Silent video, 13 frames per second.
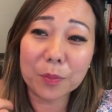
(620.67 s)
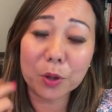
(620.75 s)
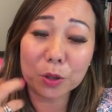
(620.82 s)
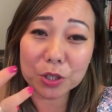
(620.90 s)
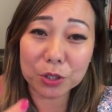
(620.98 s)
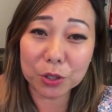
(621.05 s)

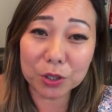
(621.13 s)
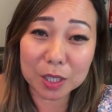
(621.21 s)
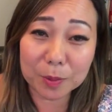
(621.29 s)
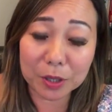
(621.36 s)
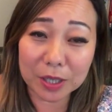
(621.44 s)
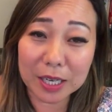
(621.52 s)
personal
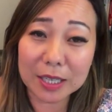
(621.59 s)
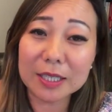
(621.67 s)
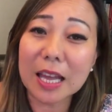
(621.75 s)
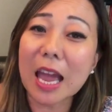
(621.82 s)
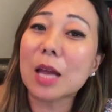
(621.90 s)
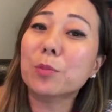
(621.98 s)

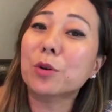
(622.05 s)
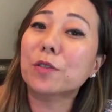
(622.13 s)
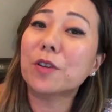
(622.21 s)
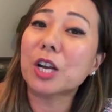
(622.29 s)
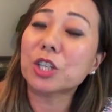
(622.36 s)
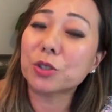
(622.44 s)
experience and
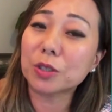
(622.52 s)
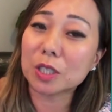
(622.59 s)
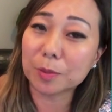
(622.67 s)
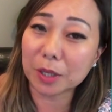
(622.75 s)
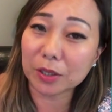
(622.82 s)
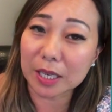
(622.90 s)
professional
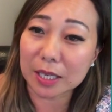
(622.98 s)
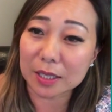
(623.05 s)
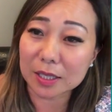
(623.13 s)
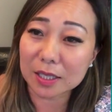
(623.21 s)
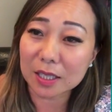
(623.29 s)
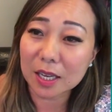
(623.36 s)

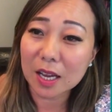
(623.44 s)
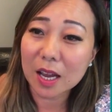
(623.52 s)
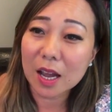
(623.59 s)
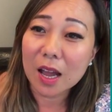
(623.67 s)
experience,